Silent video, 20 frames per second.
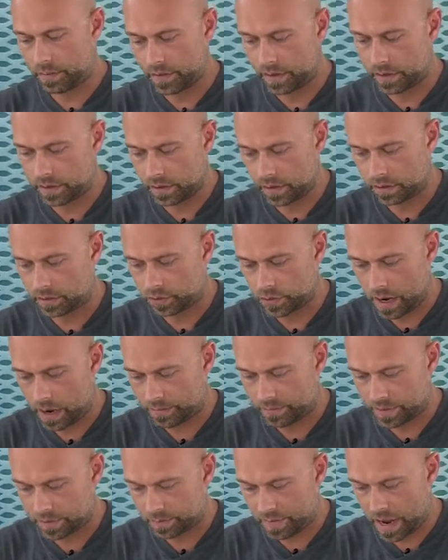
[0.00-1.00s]
I'm going to
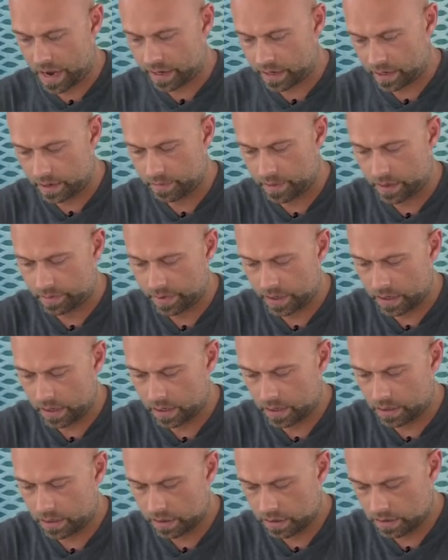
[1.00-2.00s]
drop this back into my paint,